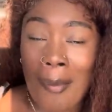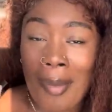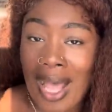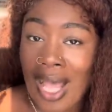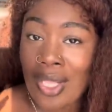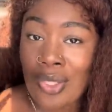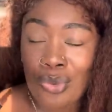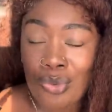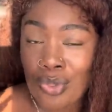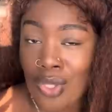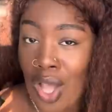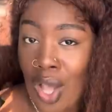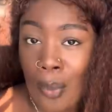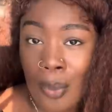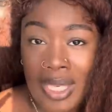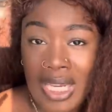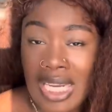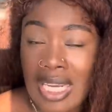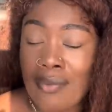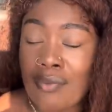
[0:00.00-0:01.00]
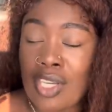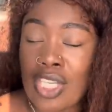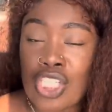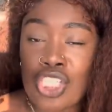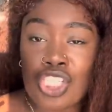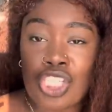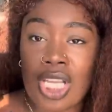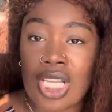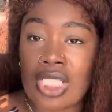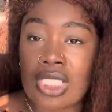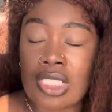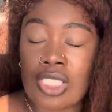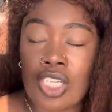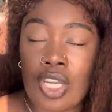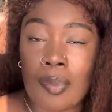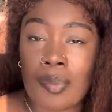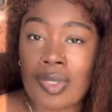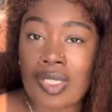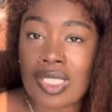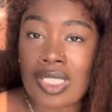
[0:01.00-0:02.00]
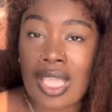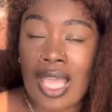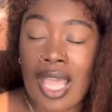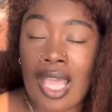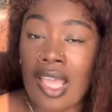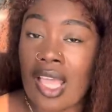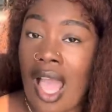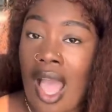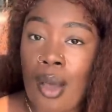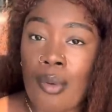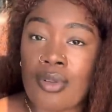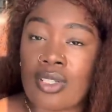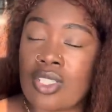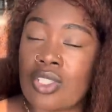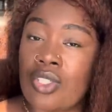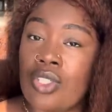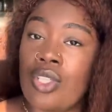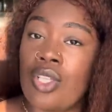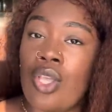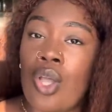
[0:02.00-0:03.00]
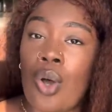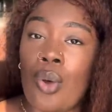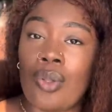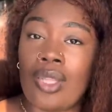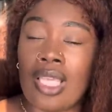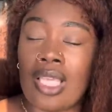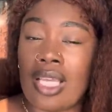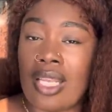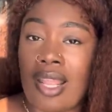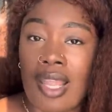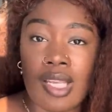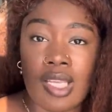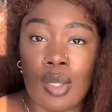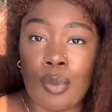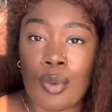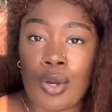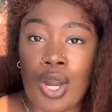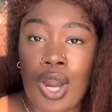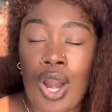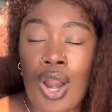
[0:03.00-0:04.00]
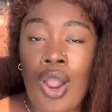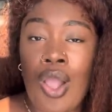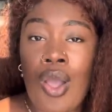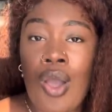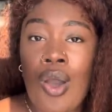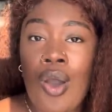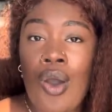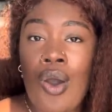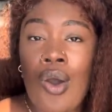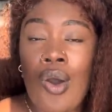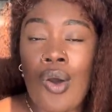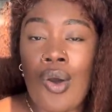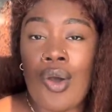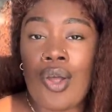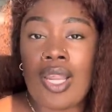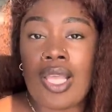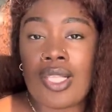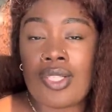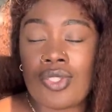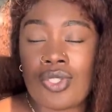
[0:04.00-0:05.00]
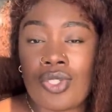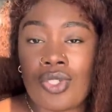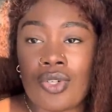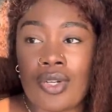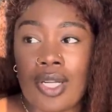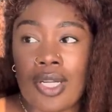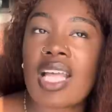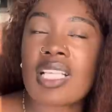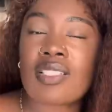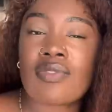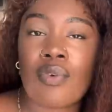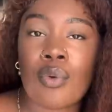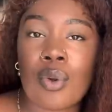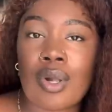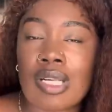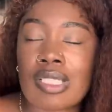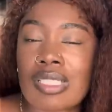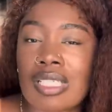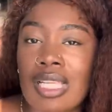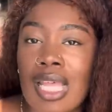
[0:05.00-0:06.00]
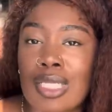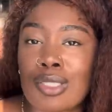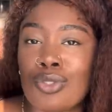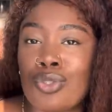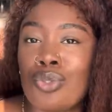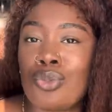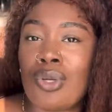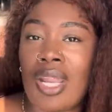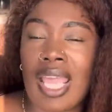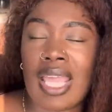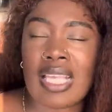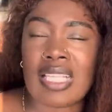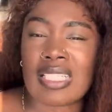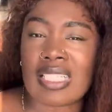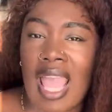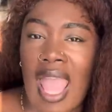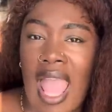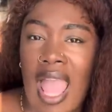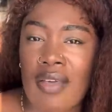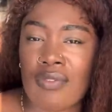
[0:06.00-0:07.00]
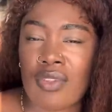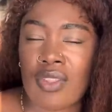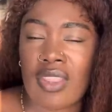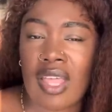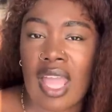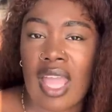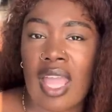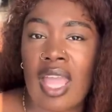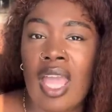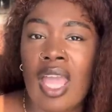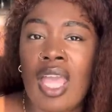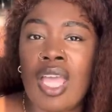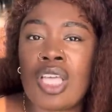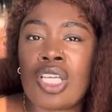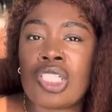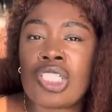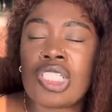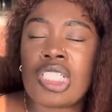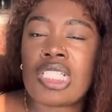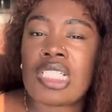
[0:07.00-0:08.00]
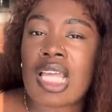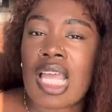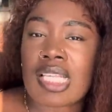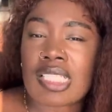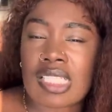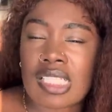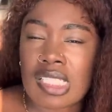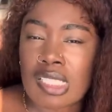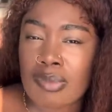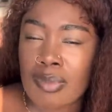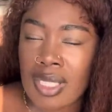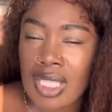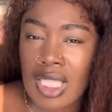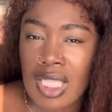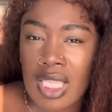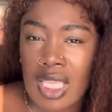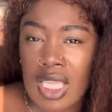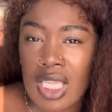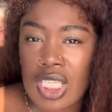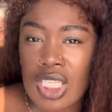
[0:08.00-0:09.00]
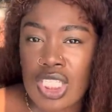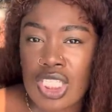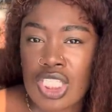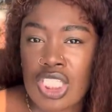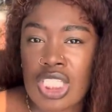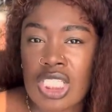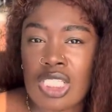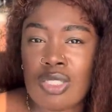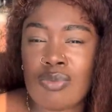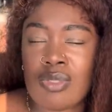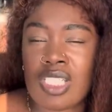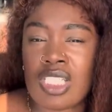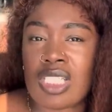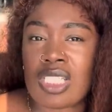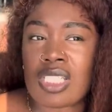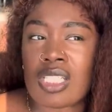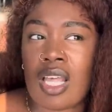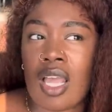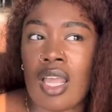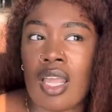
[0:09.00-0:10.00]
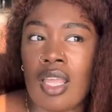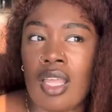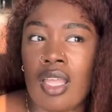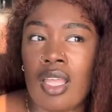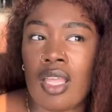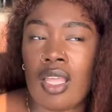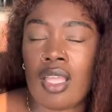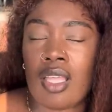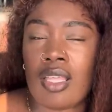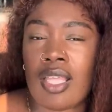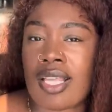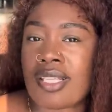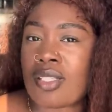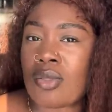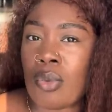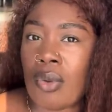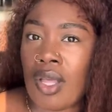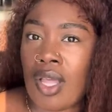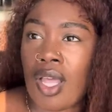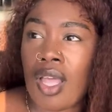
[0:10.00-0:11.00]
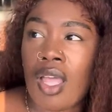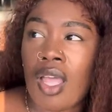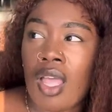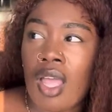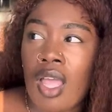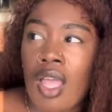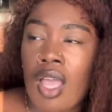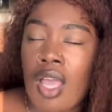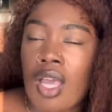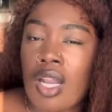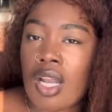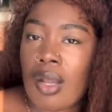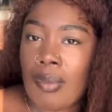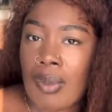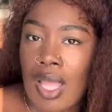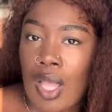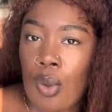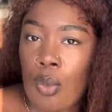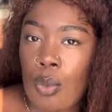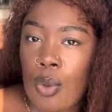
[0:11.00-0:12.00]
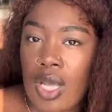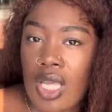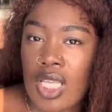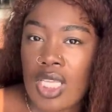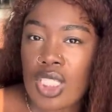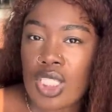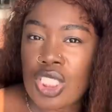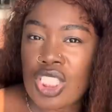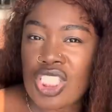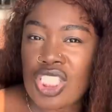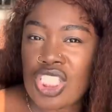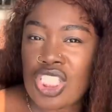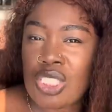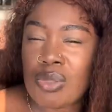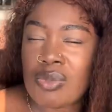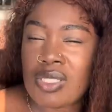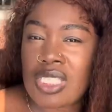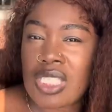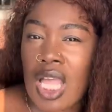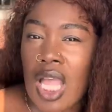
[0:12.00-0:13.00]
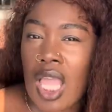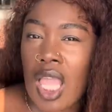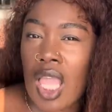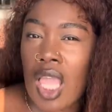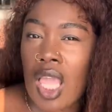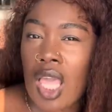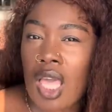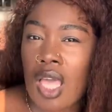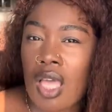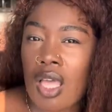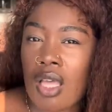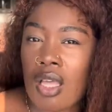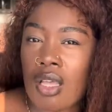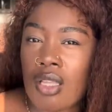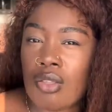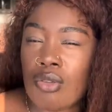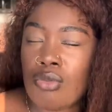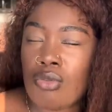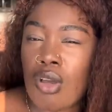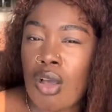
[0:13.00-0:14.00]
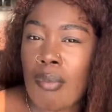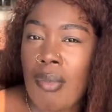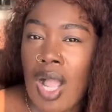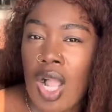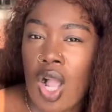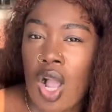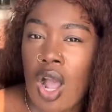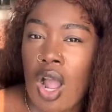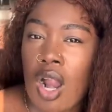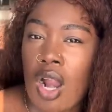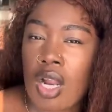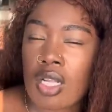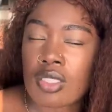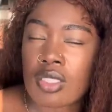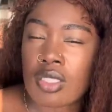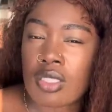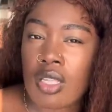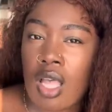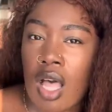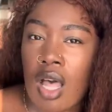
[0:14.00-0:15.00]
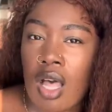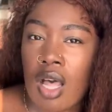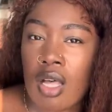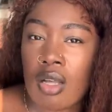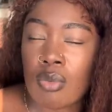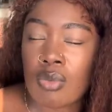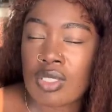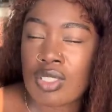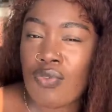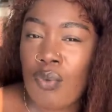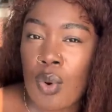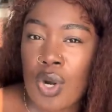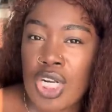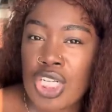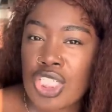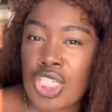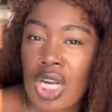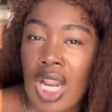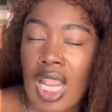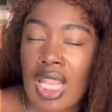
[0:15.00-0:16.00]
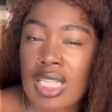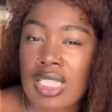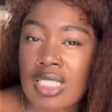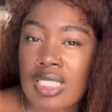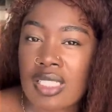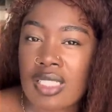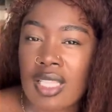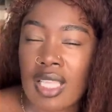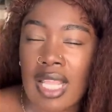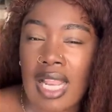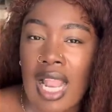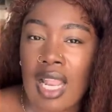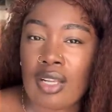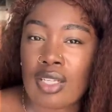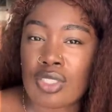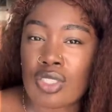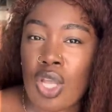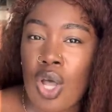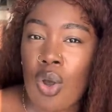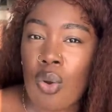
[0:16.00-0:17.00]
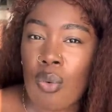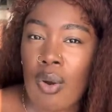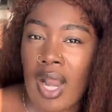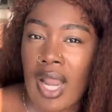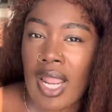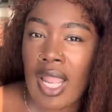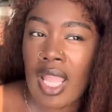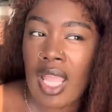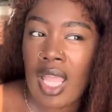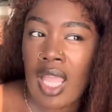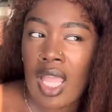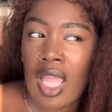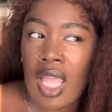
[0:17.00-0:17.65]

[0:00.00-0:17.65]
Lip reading: Mind you, y'all, we didn't even exchange numbers yet. I was literally only connecting with her on Instagram. Fast forward to like 2 days after that, she texts me and she was just like, guess what? And I'm like, what? And she was like, you know, my car was $400 to get out the tow, right?